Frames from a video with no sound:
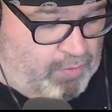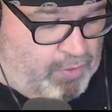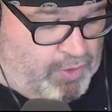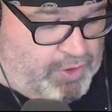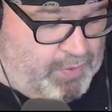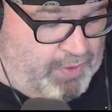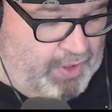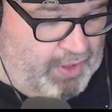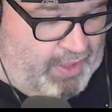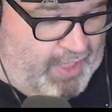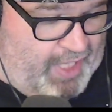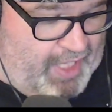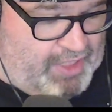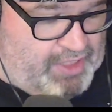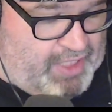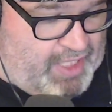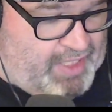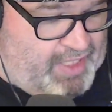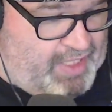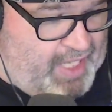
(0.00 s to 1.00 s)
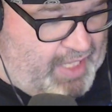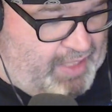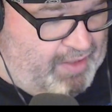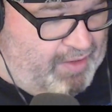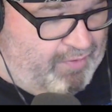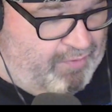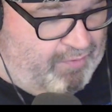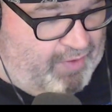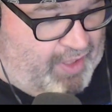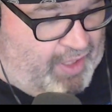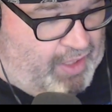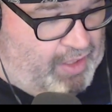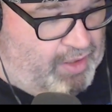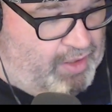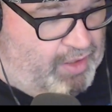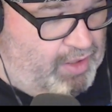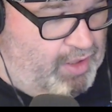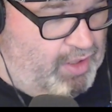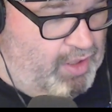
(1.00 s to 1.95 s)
We're doing the legs and then the feet,